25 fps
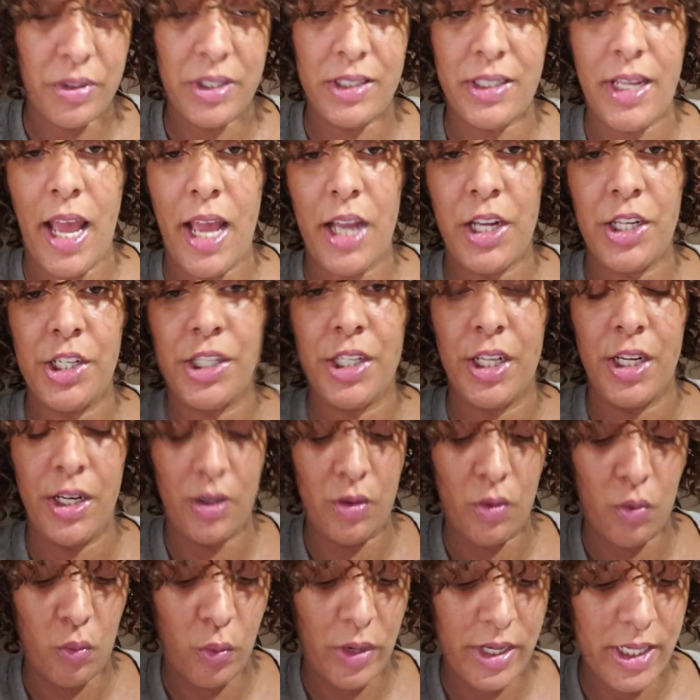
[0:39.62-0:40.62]

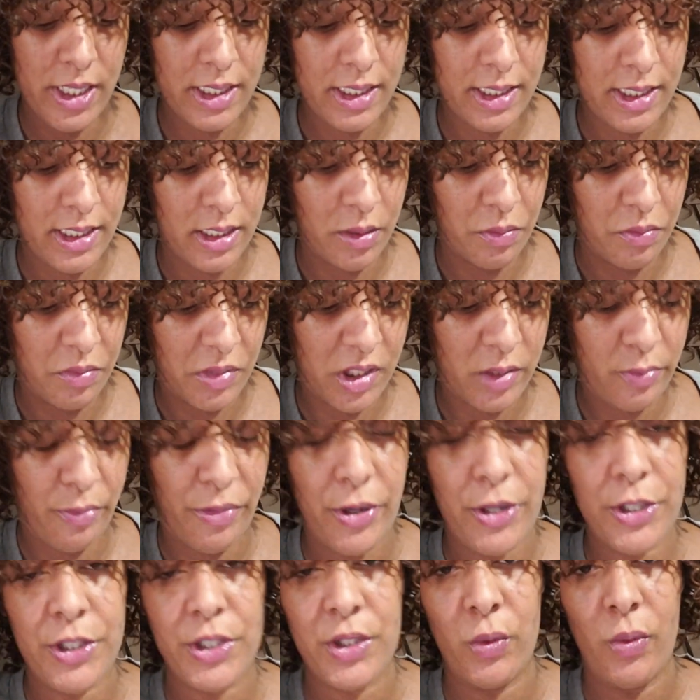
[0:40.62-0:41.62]
protection, wisdom,
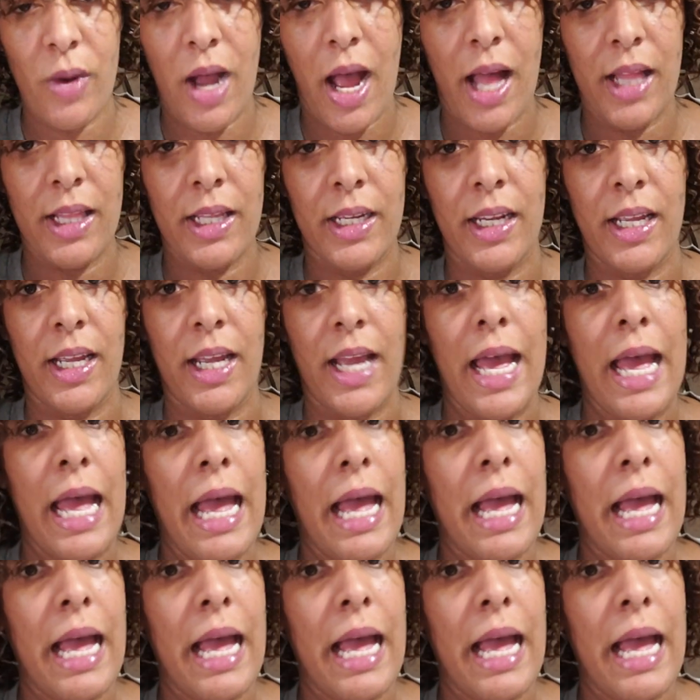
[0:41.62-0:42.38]
spirituality,